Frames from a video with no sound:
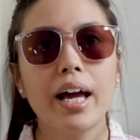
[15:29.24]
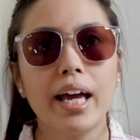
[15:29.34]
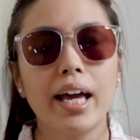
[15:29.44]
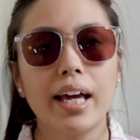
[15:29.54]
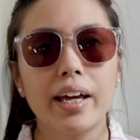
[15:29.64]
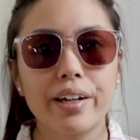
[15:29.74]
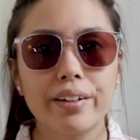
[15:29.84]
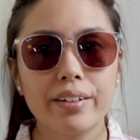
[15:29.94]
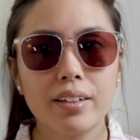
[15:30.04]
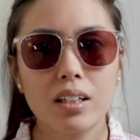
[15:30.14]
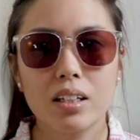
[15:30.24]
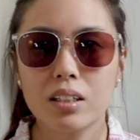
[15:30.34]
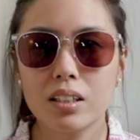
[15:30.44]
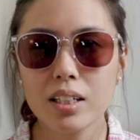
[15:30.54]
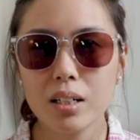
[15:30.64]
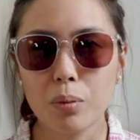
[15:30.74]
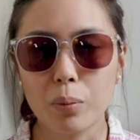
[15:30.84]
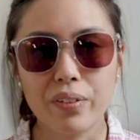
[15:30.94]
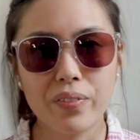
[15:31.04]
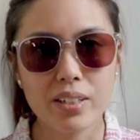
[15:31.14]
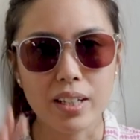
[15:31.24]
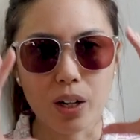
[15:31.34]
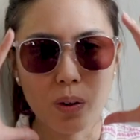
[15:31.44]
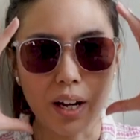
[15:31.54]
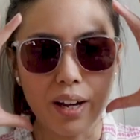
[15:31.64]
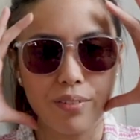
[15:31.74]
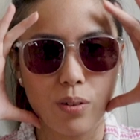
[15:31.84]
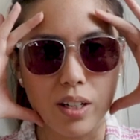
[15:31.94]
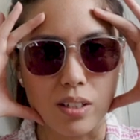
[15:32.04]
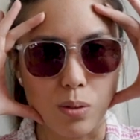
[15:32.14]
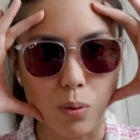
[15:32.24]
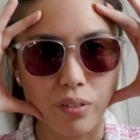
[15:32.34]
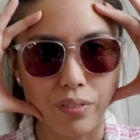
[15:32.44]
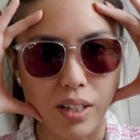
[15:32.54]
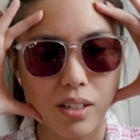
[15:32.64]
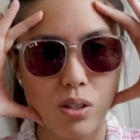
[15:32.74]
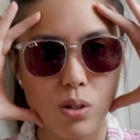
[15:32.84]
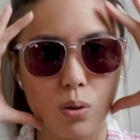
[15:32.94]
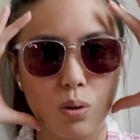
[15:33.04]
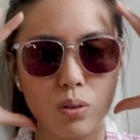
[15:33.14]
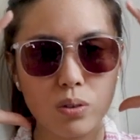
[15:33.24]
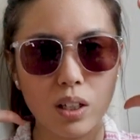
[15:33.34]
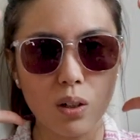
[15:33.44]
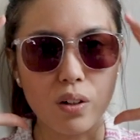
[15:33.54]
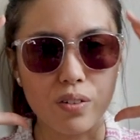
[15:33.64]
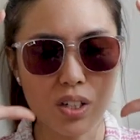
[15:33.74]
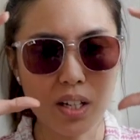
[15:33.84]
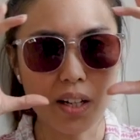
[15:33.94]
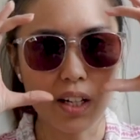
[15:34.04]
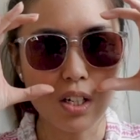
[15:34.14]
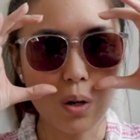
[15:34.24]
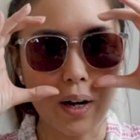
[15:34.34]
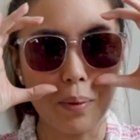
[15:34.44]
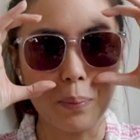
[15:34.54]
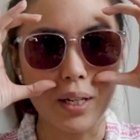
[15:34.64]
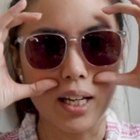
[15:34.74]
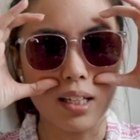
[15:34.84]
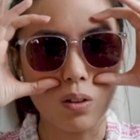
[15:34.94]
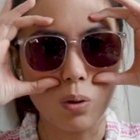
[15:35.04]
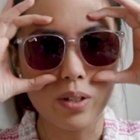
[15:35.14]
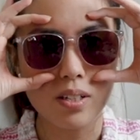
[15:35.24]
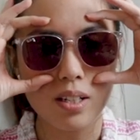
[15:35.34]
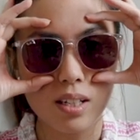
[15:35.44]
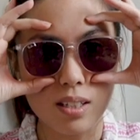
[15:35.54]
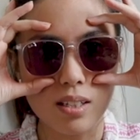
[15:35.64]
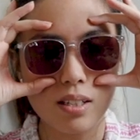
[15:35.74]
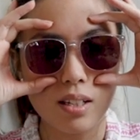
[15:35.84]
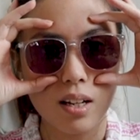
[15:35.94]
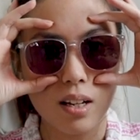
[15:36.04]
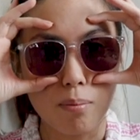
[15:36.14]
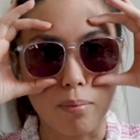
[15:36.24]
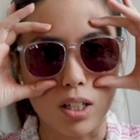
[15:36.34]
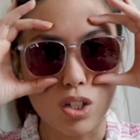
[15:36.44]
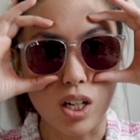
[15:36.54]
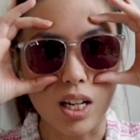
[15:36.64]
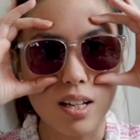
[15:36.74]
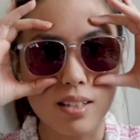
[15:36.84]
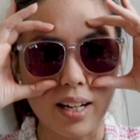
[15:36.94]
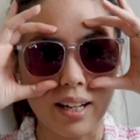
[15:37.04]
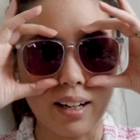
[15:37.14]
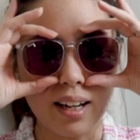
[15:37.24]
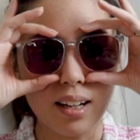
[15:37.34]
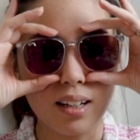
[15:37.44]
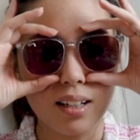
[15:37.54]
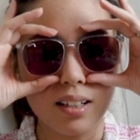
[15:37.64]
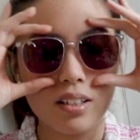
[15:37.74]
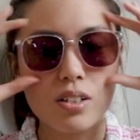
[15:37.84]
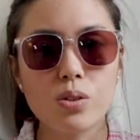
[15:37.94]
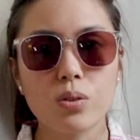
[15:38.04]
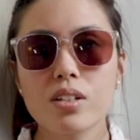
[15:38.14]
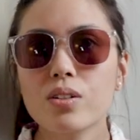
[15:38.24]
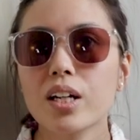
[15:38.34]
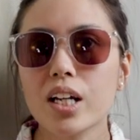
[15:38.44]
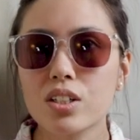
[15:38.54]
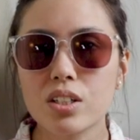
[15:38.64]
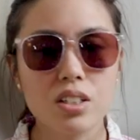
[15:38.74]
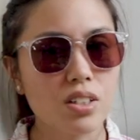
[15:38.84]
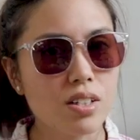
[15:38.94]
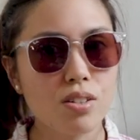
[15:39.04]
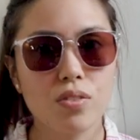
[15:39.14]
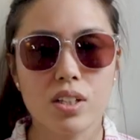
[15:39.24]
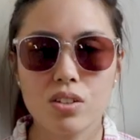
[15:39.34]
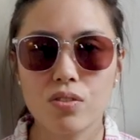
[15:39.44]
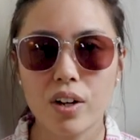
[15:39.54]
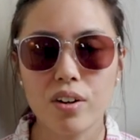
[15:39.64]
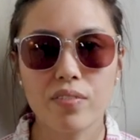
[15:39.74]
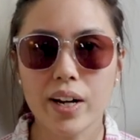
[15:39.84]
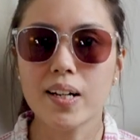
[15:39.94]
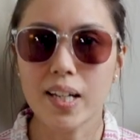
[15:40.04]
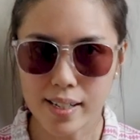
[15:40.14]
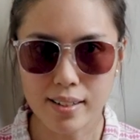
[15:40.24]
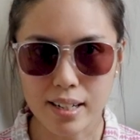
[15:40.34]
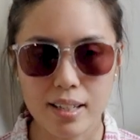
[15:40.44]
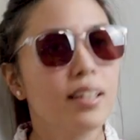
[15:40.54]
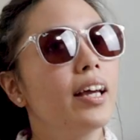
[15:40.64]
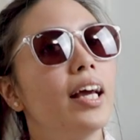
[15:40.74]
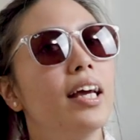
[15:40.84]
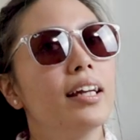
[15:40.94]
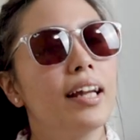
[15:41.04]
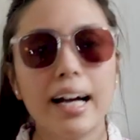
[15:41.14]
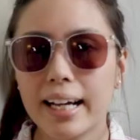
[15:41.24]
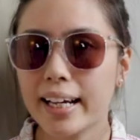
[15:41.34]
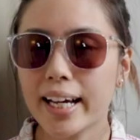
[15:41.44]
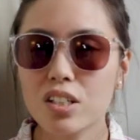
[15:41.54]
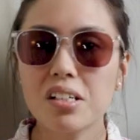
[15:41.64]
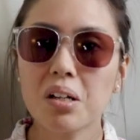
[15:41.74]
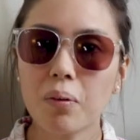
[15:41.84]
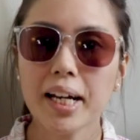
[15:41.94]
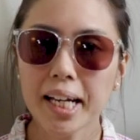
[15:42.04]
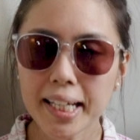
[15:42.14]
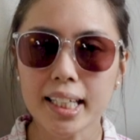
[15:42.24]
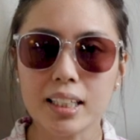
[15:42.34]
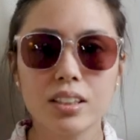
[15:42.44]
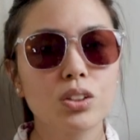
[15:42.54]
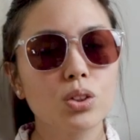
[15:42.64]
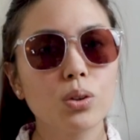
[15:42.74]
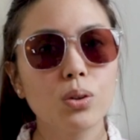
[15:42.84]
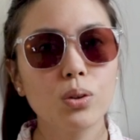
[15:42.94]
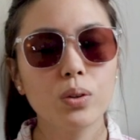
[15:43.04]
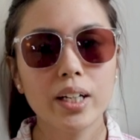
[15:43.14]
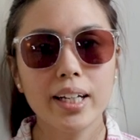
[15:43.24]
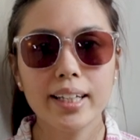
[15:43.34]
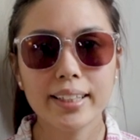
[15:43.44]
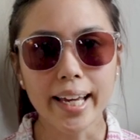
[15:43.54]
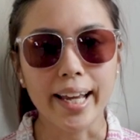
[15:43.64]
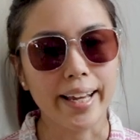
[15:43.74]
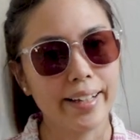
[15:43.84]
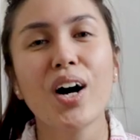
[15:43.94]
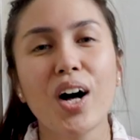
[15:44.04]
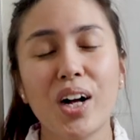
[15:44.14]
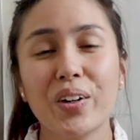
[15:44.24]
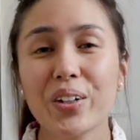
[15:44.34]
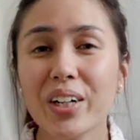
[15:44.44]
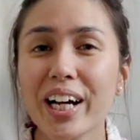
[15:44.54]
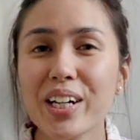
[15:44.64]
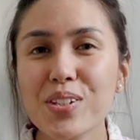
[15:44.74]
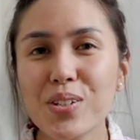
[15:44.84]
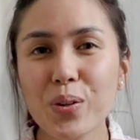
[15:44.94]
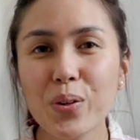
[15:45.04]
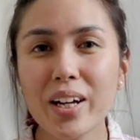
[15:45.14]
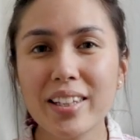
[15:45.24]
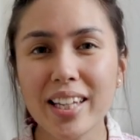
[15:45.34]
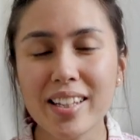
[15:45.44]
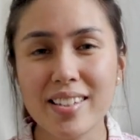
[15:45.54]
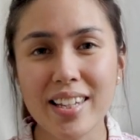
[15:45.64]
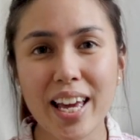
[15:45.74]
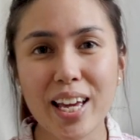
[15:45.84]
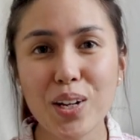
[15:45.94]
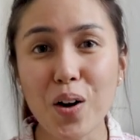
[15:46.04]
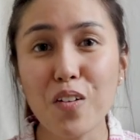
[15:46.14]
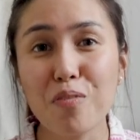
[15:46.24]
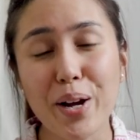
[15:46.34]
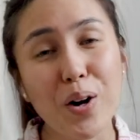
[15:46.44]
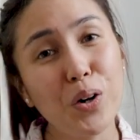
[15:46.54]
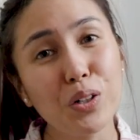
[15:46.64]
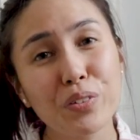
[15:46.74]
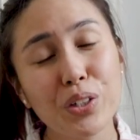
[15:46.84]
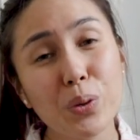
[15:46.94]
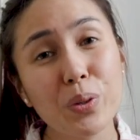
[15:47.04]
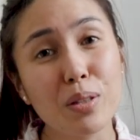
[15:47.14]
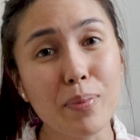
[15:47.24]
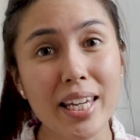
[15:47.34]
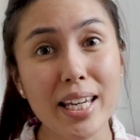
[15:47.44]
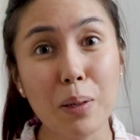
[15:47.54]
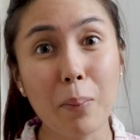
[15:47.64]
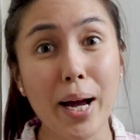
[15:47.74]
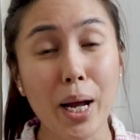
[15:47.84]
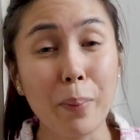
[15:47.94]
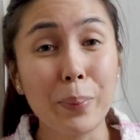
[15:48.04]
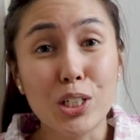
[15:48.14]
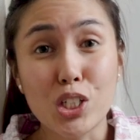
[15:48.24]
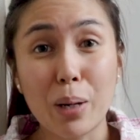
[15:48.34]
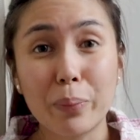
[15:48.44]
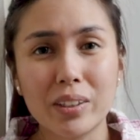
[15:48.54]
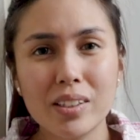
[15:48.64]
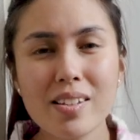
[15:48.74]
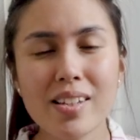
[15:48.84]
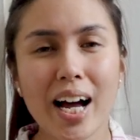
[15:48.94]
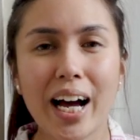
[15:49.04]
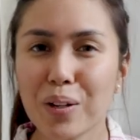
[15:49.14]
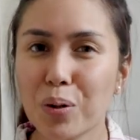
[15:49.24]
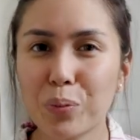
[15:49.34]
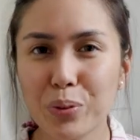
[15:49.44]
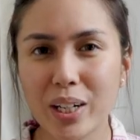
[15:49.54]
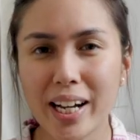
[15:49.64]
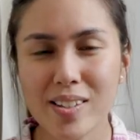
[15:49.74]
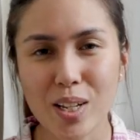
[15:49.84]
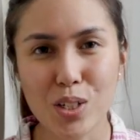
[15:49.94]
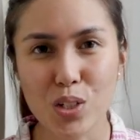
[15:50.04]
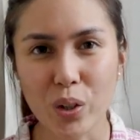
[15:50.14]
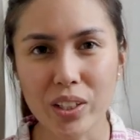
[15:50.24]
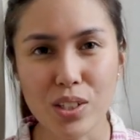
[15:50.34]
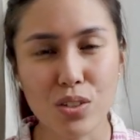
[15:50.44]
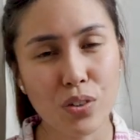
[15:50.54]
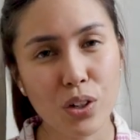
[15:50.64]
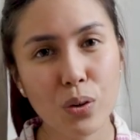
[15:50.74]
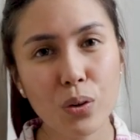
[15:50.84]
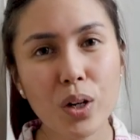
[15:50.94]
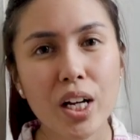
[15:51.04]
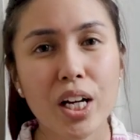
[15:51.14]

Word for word: and the thing about my face I, I have quite a small face so a lot of shades are actually quite big and it always hits my cheeks like that so this one actually just fits very very nicely and I actually quite like it so yay Alright guys, so that's the end of my haul video with me in my pajamas. I hope you guys enjoyed this video.